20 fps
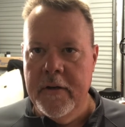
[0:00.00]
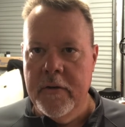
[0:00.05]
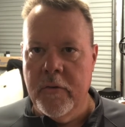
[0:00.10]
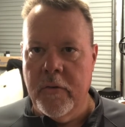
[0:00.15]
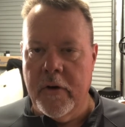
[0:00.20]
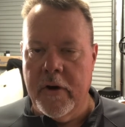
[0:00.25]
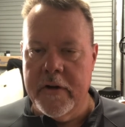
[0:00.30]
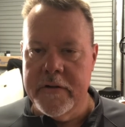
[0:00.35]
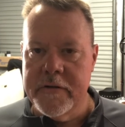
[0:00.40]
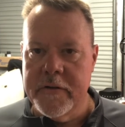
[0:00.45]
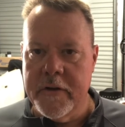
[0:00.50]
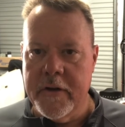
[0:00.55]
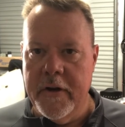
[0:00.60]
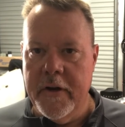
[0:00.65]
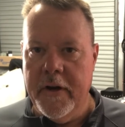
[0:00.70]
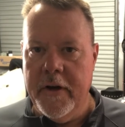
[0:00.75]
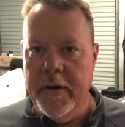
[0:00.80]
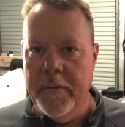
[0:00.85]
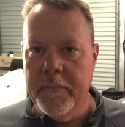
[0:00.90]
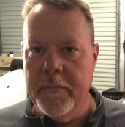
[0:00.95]
we're also going
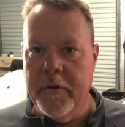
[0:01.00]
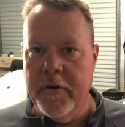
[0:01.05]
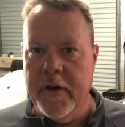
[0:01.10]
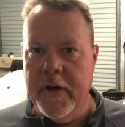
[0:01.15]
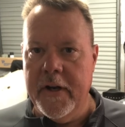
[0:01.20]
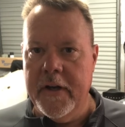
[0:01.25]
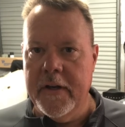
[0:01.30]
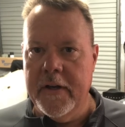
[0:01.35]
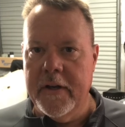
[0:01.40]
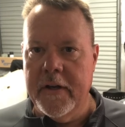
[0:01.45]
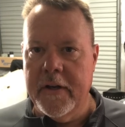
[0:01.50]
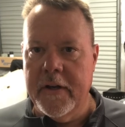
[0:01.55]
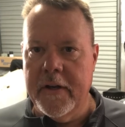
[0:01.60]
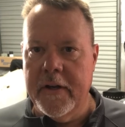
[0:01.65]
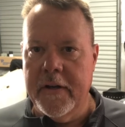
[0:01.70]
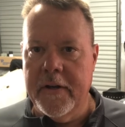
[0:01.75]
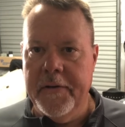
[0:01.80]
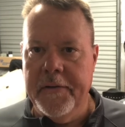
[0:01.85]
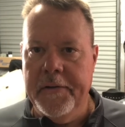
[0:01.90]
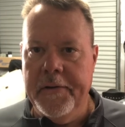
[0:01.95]
to upgrade
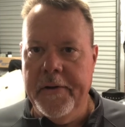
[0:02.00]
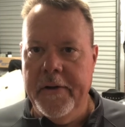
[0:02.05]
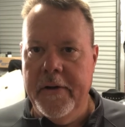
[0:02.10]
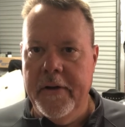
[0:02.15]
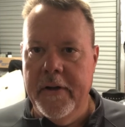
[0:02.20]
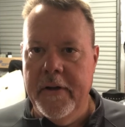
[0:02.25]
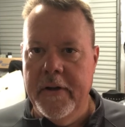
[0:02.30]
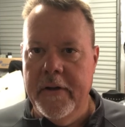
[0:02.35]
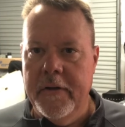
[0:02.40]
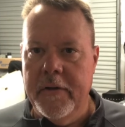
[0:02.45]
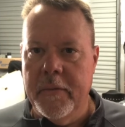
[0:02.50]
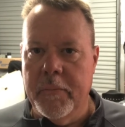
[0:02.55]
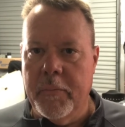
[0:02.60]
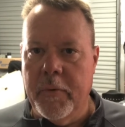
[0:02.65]
the